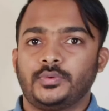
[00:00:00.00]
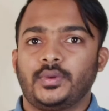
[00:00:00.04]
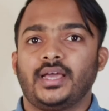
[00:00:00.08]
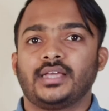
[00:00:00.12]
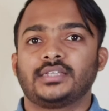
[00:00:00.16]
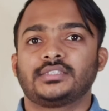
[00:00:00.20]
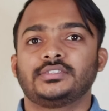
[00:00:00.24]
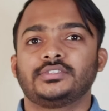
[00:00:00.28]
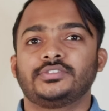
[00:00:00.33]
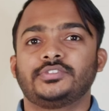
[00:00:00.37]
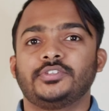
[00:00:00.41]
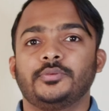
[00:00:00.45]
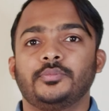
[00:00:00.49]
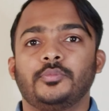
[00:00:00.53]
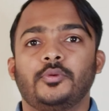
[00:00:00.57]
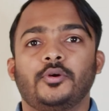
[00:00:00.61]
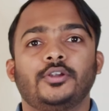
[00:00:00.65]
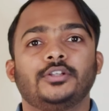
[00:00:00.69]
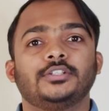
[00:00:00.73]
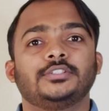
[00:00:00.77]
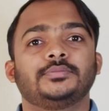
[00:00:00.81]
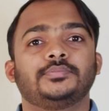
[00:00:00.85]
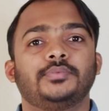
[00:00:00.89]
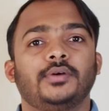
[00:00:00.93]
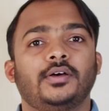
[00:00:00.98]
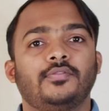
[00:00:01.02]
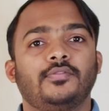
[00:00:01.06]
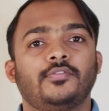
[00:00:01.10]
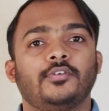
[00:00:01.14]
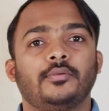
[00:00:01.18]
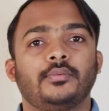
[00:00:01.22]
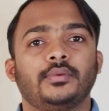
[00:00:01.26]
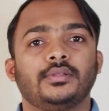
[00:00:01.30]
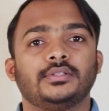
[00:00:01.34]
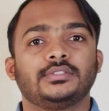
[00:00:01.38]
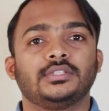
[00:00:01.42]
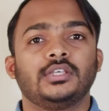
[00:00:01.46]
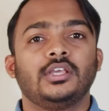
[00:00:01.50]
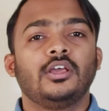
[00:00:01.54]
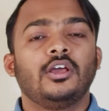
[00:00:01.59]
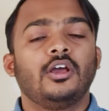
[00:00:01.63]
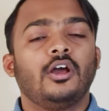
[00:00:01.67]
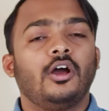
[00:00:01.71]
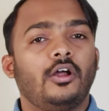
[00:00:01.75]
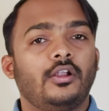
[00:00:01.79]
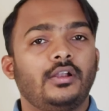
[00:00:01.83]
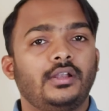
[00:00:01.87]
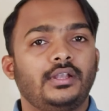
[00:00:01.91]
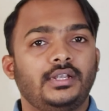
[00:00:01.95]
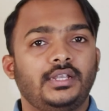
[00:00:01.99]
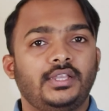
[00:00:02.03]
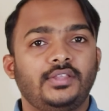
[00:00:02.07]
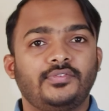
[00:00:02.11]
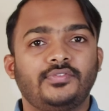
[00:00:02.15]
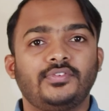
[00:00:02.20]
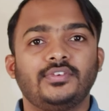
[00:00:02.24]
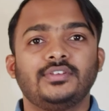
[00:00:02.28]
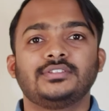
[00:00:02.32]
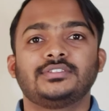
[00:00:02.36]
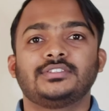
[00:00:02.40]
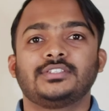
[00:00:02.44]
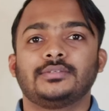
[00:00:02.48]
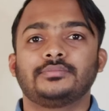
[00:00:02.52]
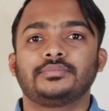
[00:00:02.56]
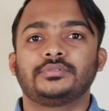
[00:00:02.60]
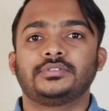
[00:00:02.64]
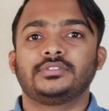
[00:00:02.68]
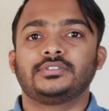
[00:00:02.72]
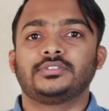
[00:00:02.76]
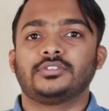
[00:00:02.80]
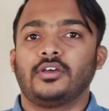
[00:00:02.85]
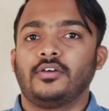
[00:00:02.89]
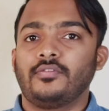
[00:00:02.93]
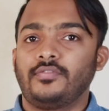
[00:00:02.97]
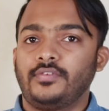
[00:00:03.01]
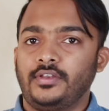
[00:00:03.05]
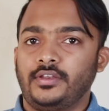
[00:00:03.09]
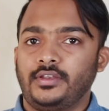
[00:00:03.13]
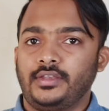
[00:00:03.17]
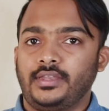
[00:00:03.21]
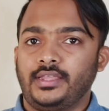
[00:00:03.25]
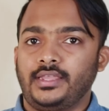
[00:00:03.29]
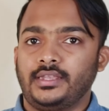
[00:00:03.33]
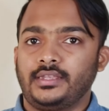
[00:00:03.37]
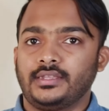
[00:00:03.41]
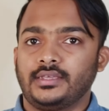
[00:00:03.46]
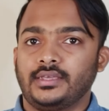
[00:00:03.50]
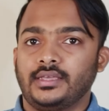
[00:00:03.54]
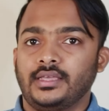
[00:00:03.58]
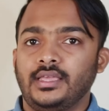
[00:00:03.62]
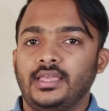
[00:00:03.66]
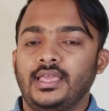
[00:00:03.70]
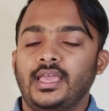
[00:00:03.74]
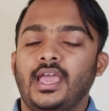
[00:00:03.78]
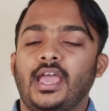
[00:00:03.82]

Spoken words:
access your model's performance on different subsets of the data